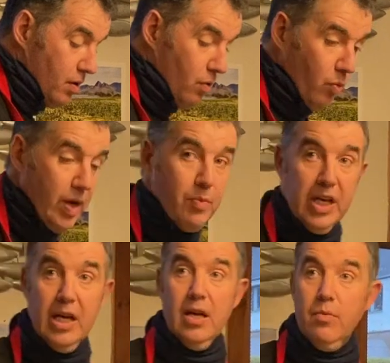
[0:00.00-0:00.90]
when
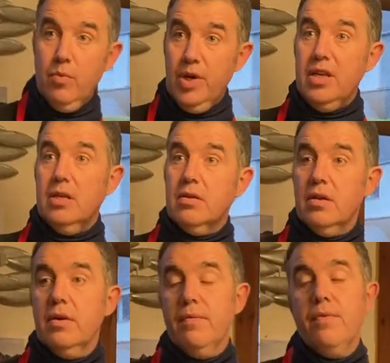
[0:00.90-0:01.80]
we hear
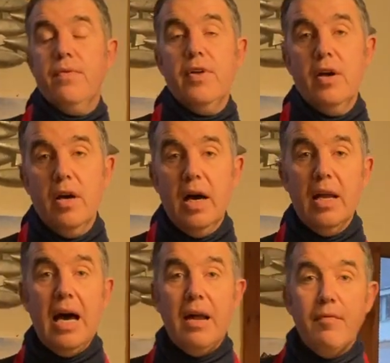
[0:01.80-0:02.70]
the
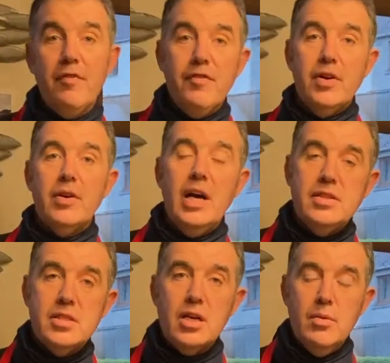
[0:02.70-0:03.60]
alarm for
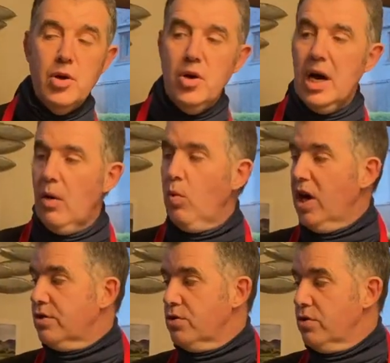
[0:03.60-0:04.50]
it to come out,
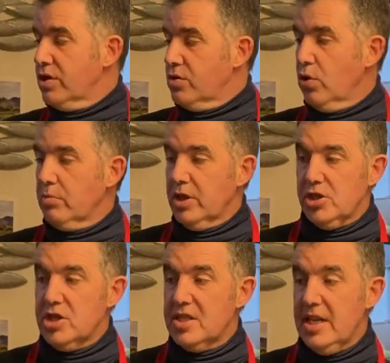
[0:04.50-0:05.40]
what I do is normally
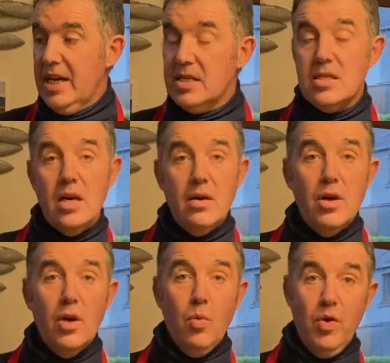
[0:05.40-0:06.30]
just test it
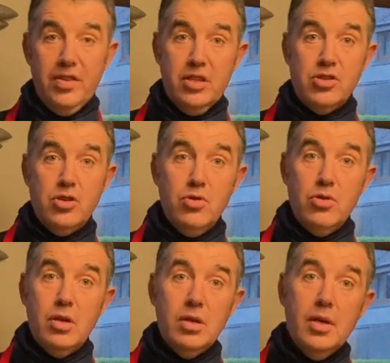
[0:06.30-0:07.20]
with a
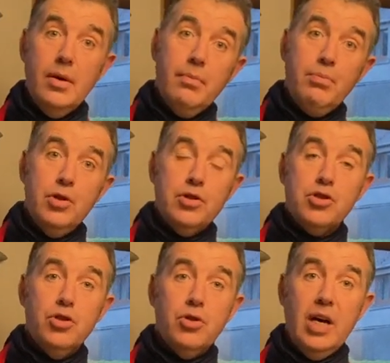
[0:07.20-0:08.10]
skewer, put the
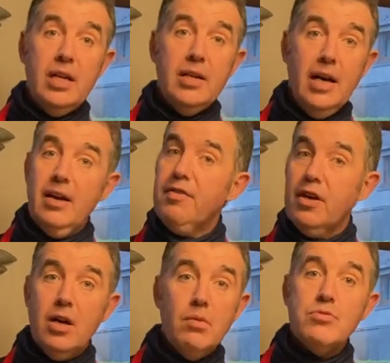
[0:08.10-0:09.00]
skewer in, and if
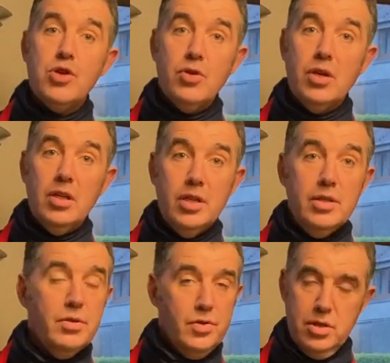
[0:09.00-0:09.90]
it comes out
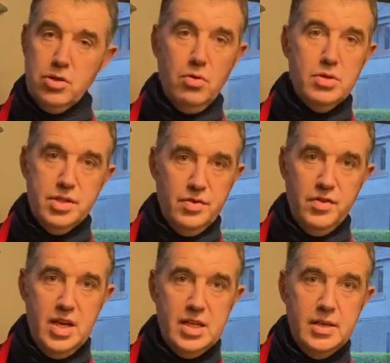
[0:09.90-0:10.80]
clean, the scones are
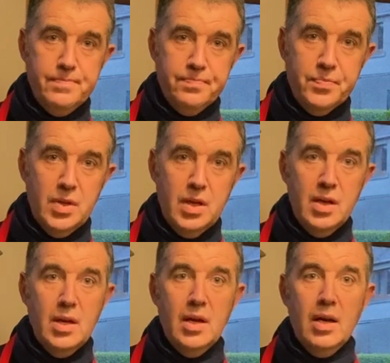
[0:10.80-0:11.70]
ready.
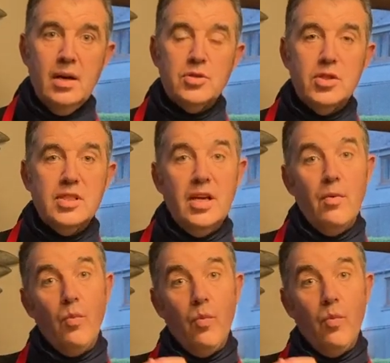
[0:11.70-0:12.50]
I was going to say,